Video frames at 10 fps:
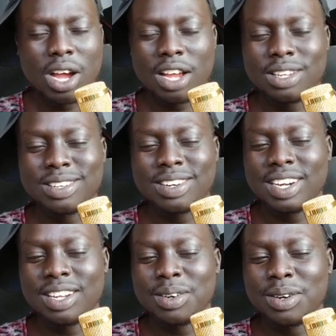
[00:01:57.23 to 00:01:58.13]
are you
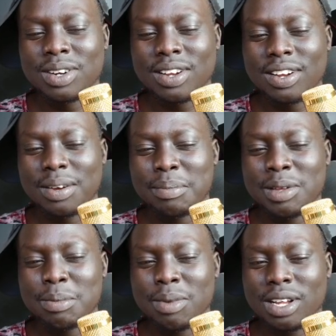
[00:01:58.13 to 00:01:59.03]
really gonna
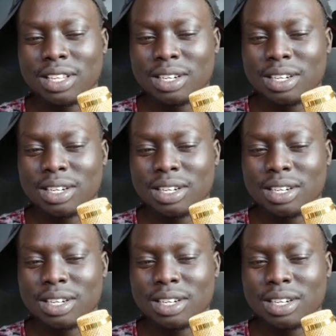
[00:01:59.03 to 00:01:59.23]
be bothered